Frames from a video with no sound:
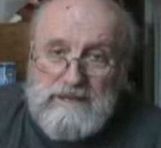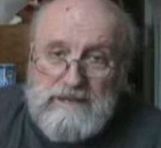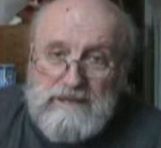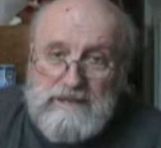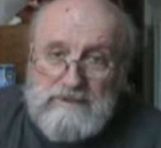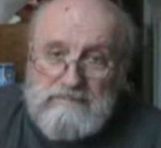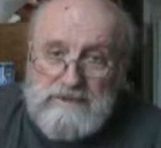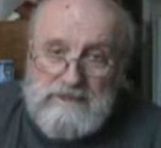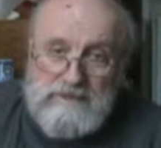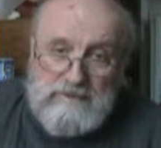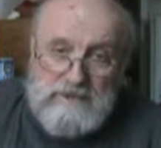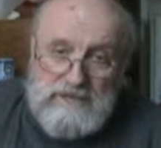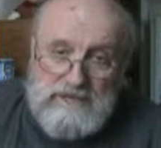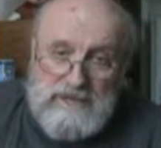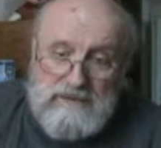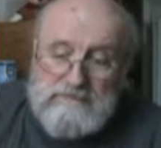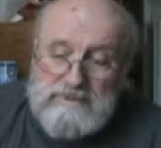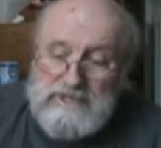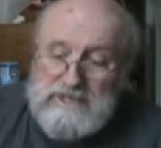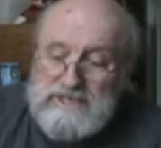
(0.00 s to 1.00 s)
And between
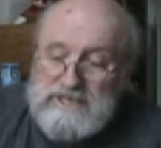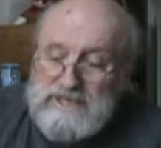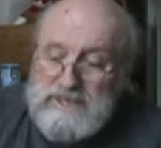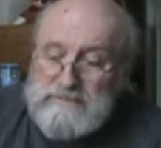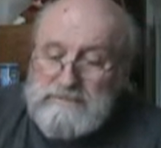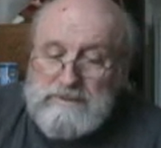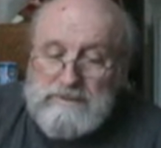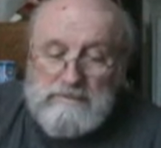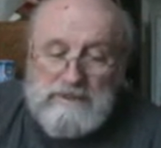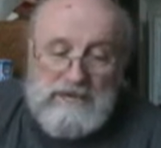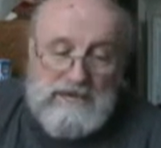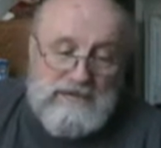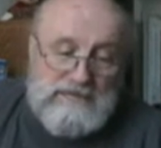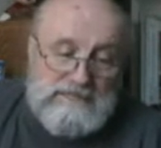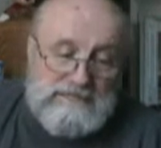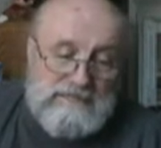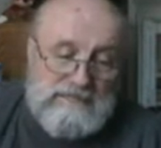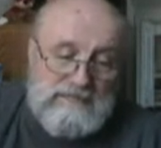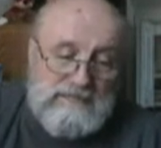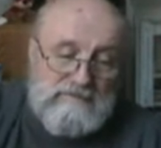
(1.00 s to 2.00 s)
them and the
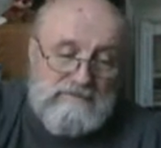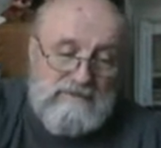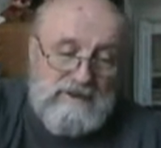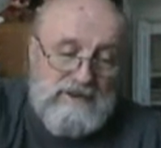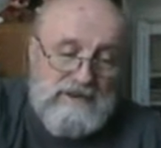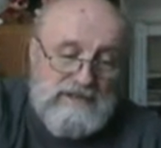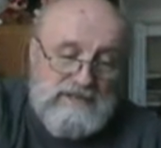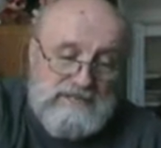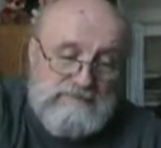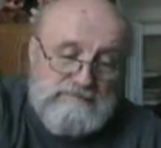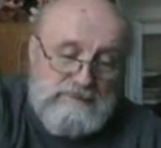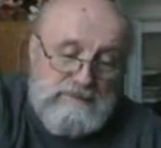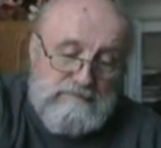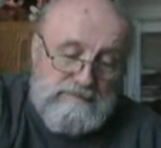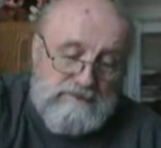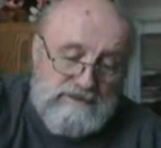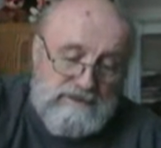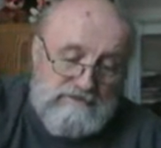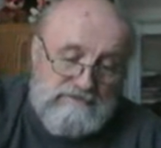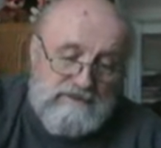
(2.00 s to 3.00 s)
diplomats and the various
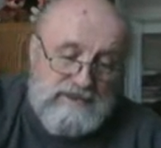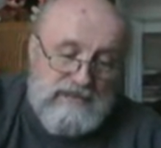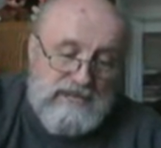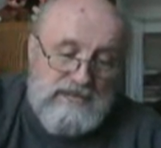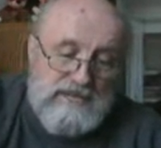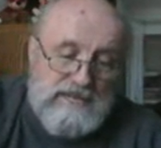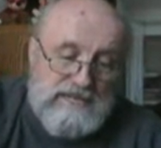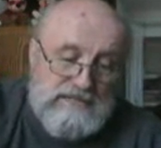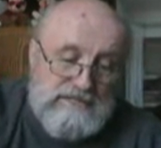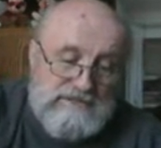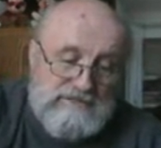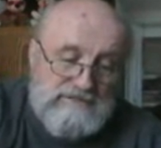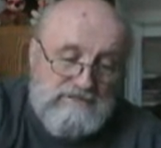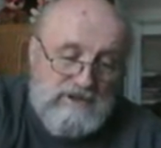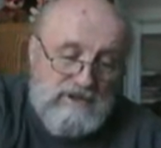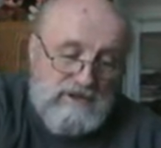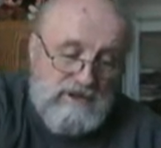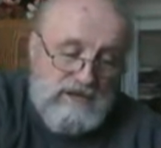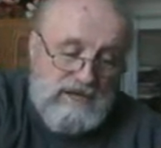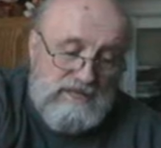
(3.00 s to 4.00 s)
people in finance who've
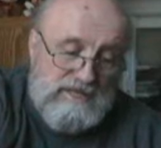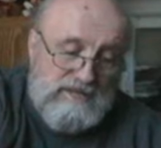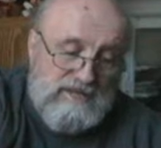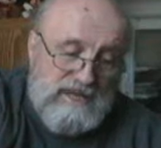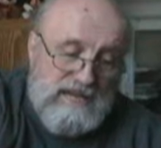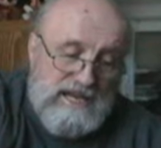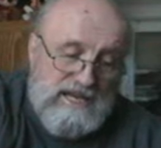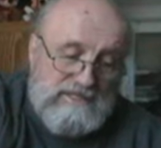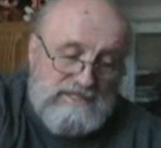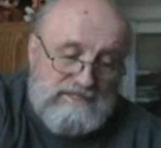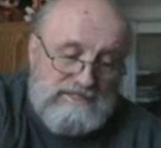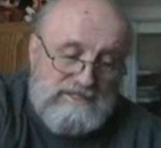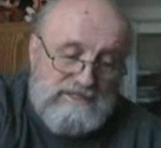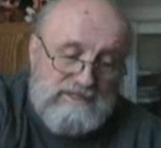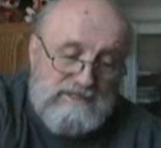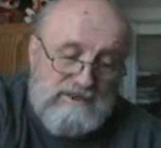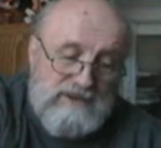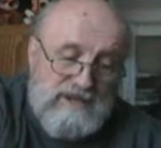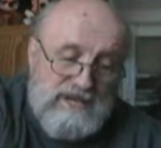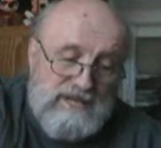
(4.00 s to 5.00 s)
all got their axes to
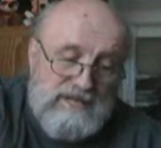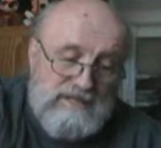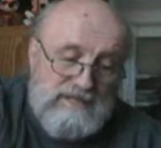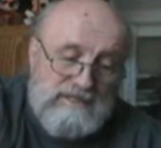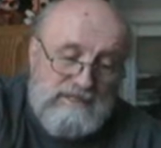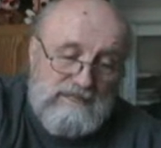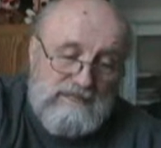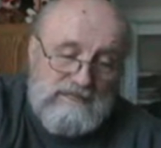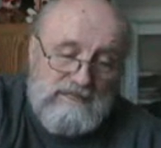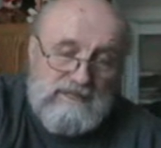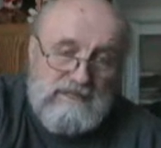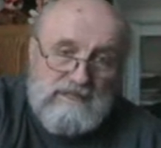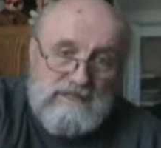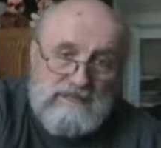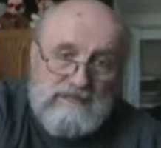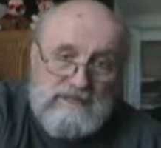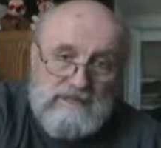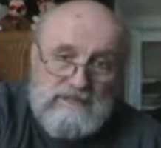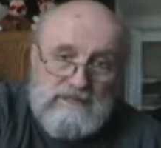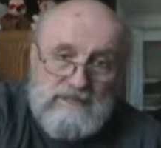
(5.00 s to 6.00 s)
grind,
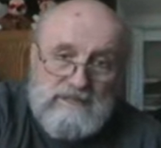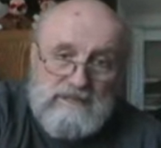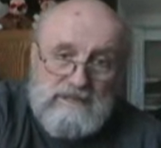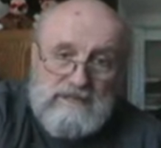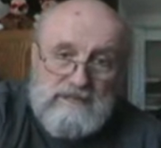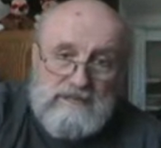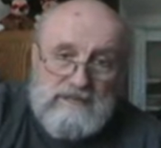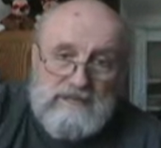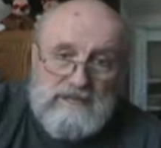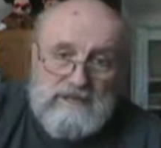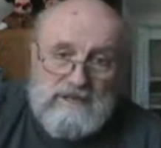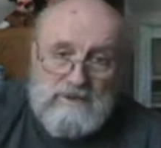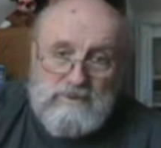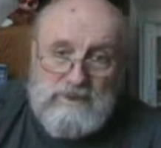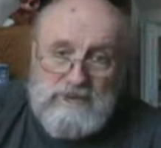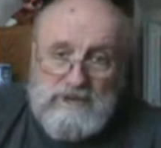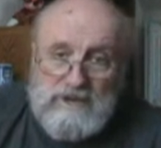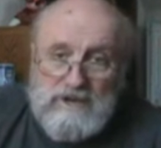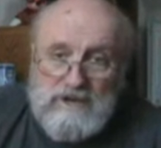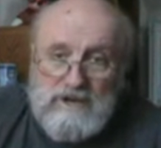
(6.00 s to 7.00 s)
here
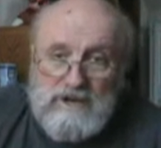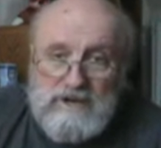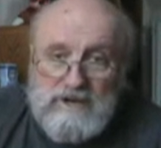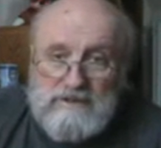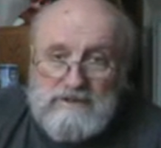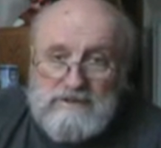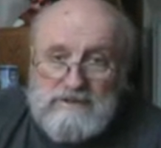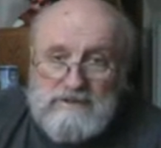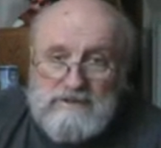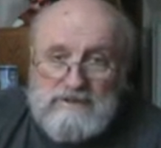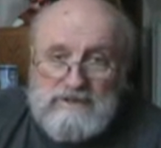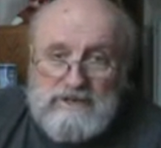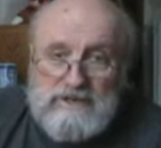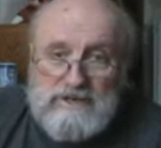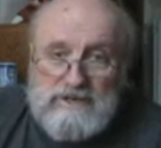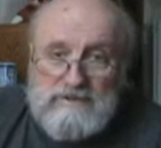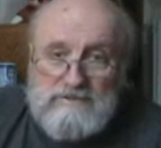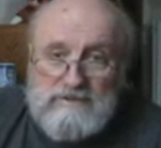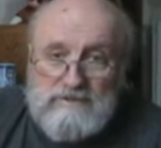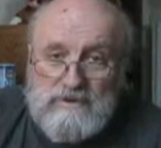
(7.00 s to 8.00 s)
we are
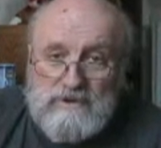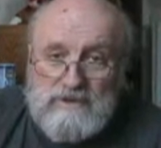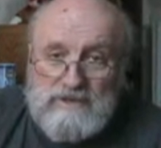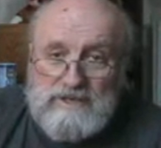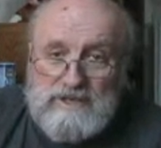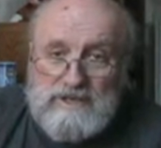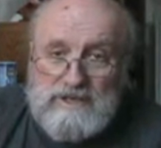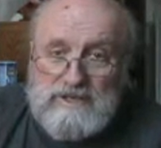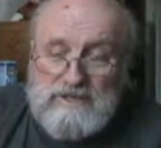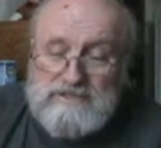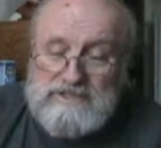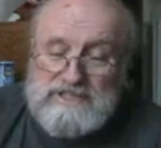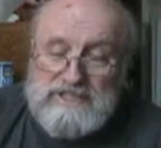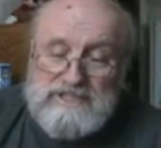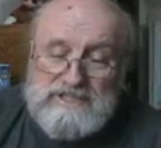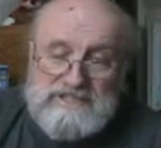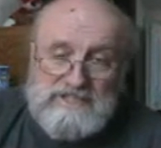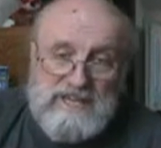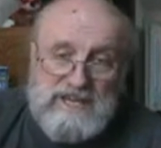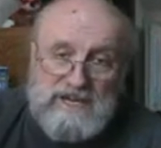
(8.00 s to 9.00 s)
13 or 14 or
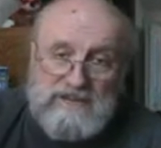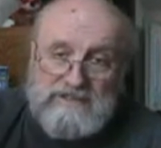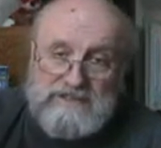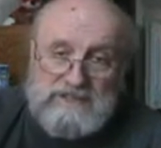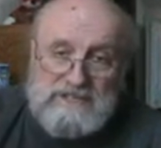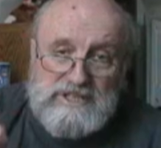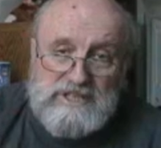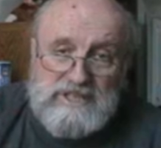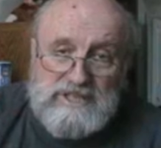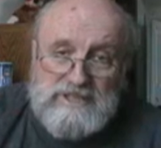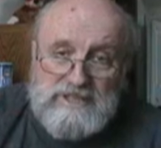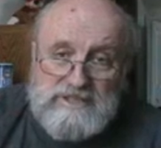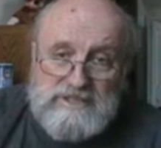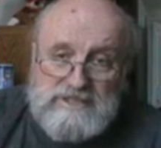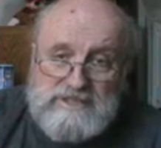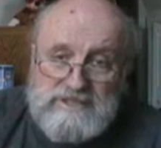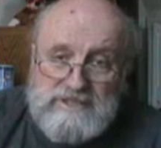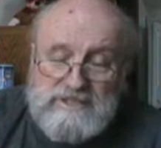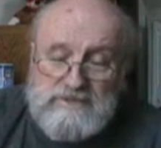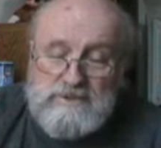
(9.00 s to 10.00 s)
6,000 years
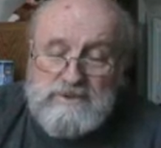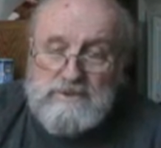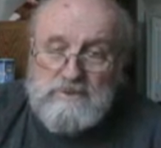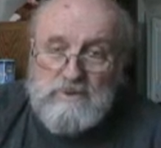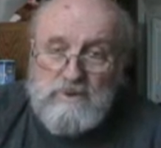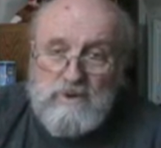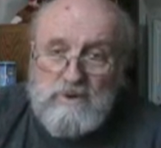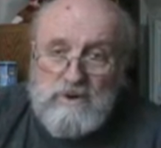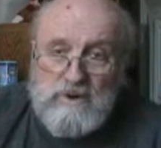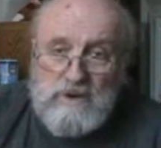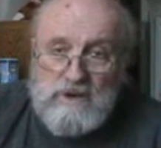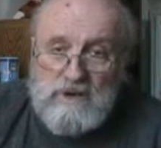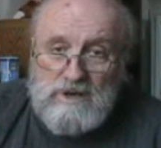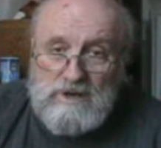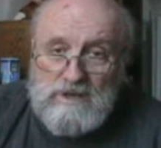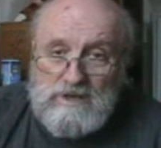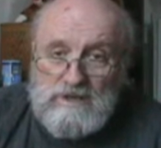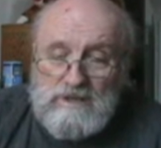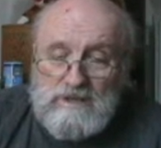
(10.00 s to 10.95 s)
into a war